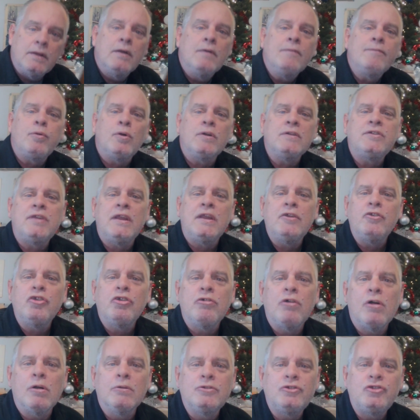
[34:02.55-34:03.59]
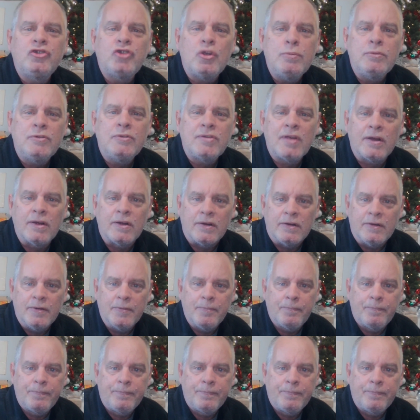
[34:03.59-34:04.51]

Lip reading: 14-year-old shoots her.